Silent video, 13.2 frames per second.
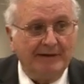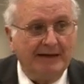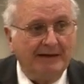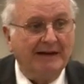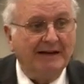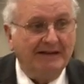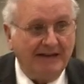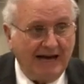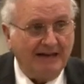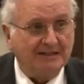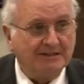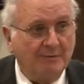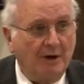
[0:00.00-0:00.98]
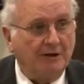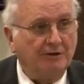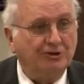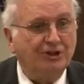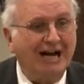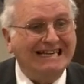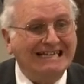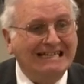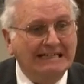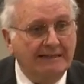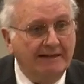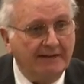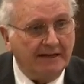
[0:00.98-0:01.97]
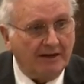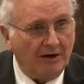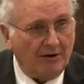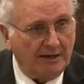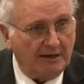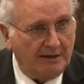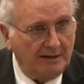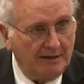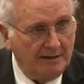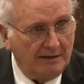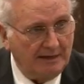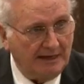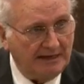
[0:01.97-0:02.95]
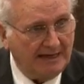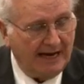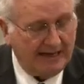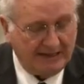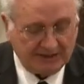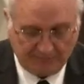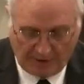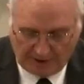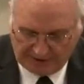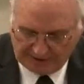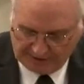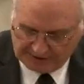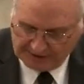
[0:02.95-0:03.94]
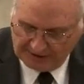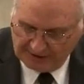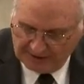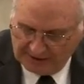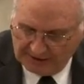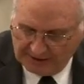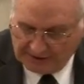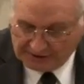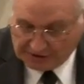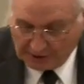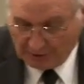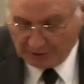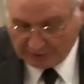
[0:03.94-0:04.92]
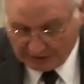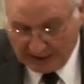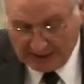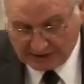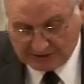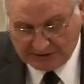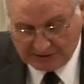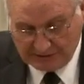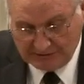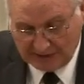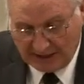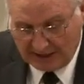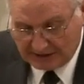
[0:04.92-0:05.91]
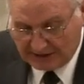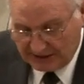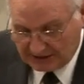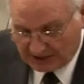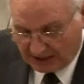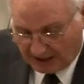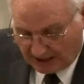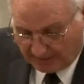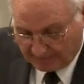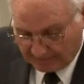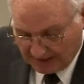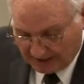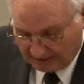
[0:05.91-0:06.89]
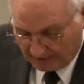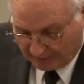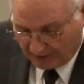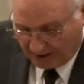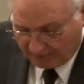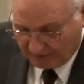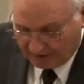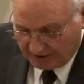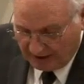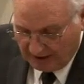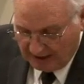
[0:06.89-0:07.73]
And they died as martyrs. Shaheed, they called it. They died as martyrs. So, yes, yes, Islam and their prophet.